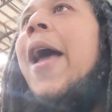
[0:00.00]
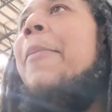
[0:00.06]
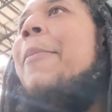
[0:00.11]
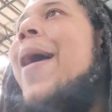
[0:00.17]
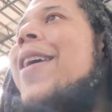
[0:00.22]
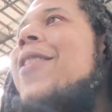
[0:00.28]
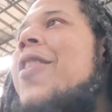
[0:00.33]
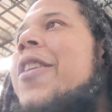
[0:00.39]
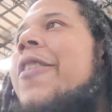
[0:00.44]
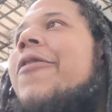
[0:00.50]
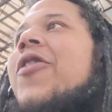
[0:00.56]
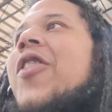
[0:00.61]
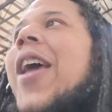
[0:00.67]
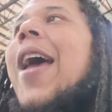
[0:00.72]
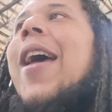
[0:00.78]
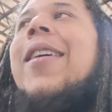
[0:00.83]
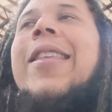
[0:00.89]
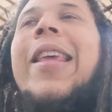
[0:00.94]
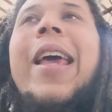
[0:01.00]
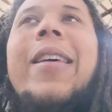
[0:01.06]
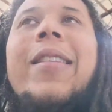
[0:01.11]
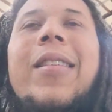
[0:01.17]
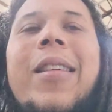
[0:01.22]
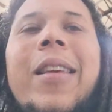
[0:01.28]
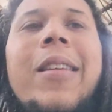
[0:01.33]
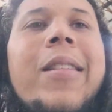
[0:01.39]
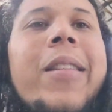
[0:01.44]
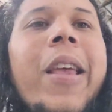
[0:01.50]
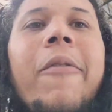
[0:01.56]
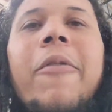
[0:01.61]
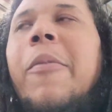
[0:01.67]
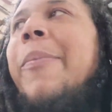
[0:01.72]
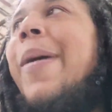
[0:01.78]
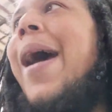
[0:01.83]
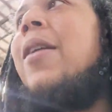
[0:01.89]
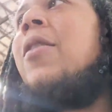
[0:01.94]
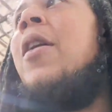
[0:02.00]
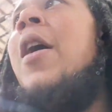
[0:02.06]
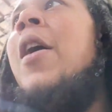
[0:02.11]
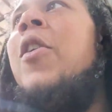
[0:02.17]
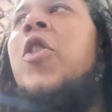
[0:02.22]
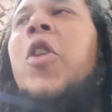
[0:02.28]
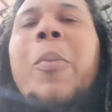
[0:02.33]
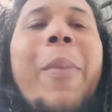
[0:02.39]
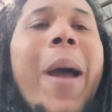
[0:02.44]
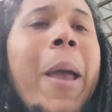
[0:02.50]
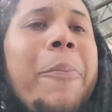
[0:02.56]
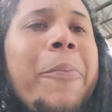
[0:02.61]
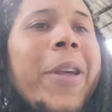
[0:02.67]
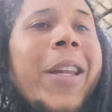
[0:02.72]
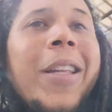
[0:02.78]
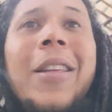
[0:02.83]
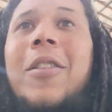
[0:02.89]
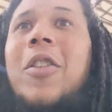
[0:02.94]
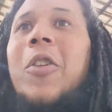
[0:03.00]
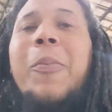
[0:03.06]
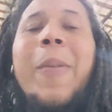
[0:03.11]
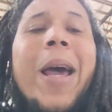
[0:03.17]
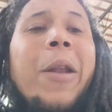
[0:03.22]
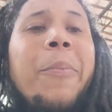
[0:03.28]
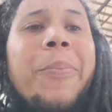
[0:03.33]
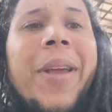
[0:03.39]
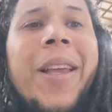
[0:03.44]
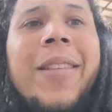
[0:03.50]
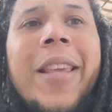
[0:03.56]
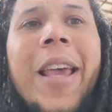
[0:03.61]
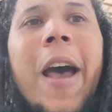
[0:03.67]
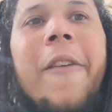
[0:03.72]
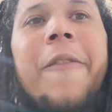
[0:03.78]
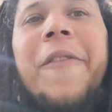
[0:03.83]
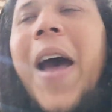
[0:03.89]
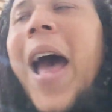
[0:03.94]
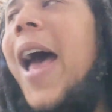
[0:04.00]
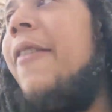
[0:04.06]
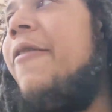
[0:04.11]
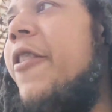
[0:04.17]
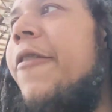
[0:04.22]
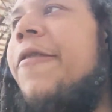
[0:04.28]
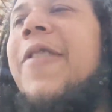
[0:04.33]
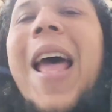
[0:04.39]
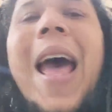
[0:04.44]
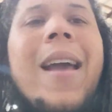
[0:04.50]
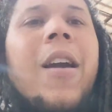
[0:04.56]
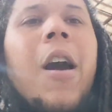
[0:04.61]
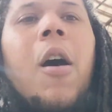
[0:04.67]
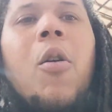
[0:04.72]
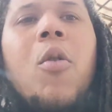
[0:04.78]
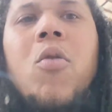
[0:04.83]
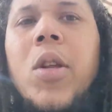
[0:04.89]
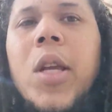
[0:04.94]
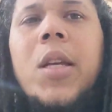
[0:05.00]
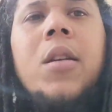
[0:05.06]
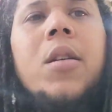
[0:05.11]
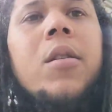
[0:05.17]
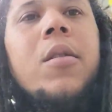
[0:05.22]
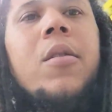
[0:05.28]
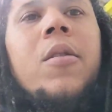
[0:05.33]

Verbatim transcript: Imagine if Jaz has six, seven battles. She might be she might have been top five, if not COTY.